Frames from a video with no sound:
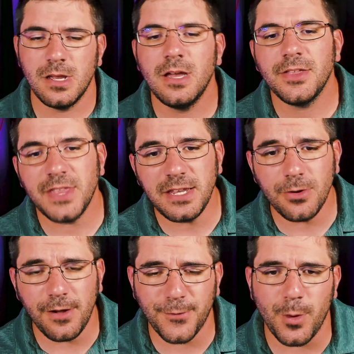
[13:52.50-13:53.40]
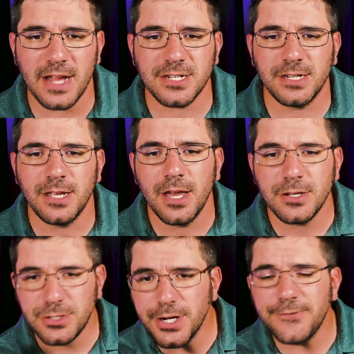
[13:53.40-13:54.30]
Thank you all for watching.
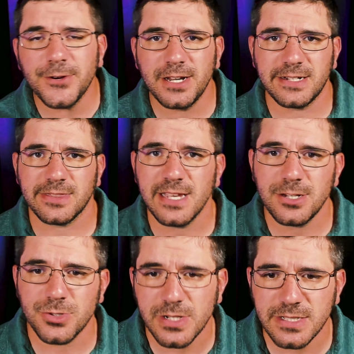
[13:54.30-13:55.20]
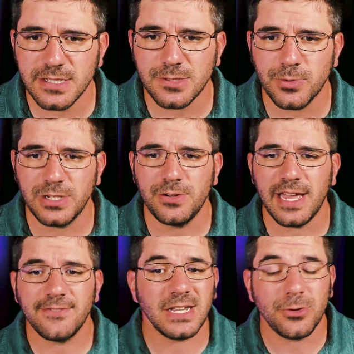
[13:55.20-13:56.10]
Don't forget to thank Treesus when you
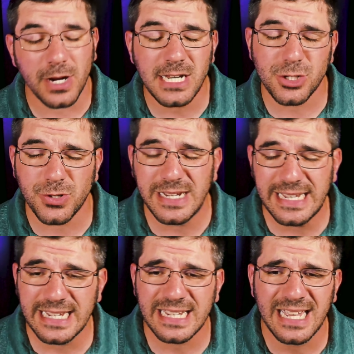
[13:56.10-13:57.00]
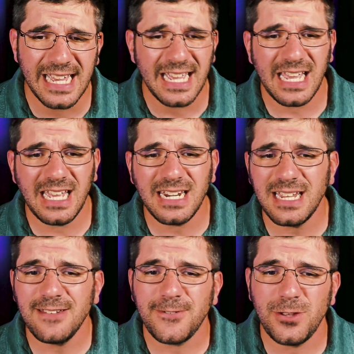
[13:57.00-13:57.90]
have a great tree kick, and
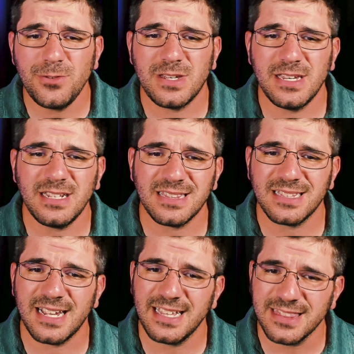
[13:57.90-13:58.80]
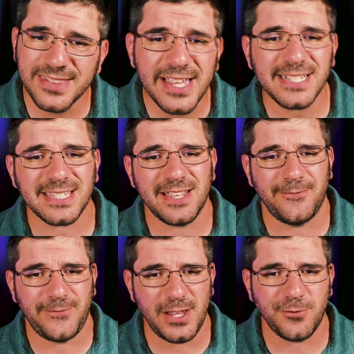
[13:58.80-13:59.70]
if you get a less than
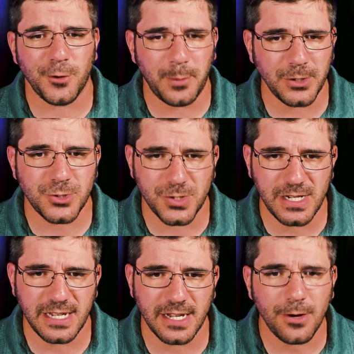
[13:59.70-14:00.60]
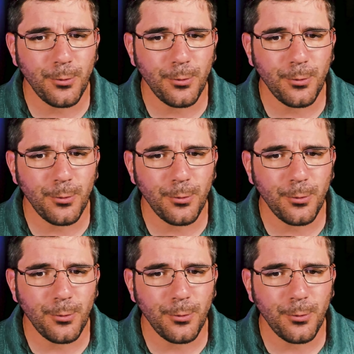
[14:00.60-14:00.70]
favorable tree kick,